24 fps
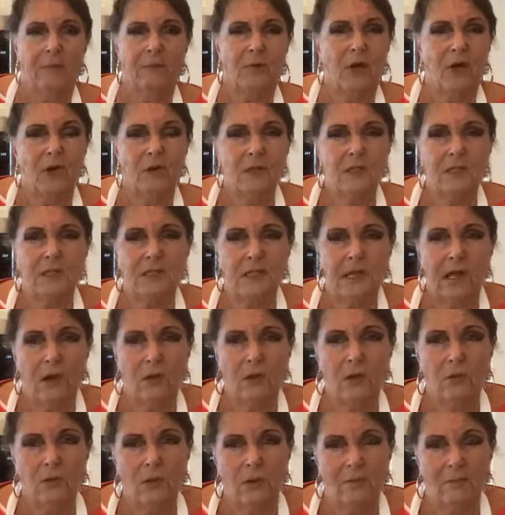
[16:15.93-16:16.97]
I'm going to
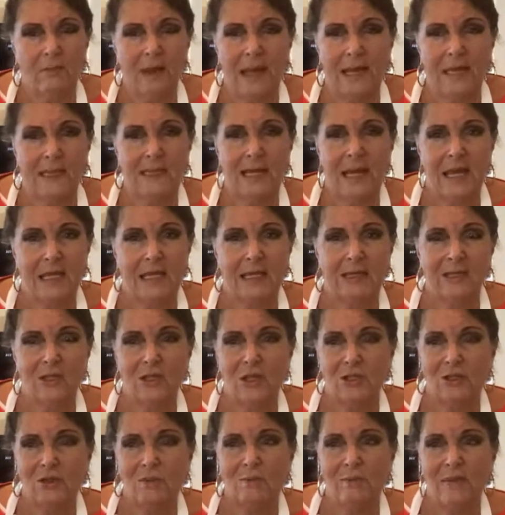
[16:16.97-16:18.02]
tell you it might take
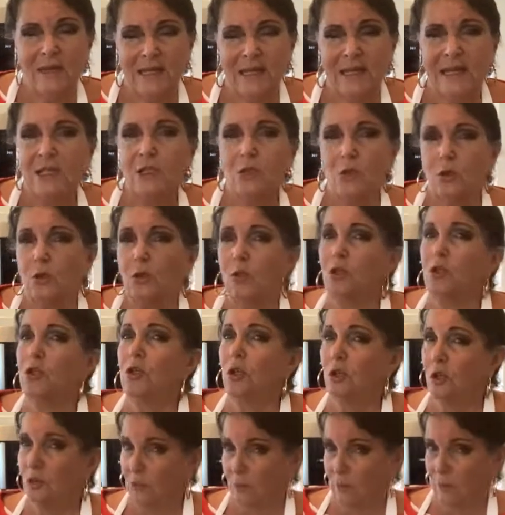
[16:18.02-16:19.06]
another minute or
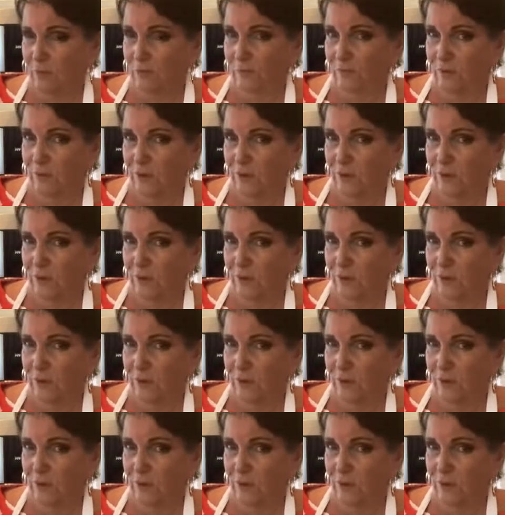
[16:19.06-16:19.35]
two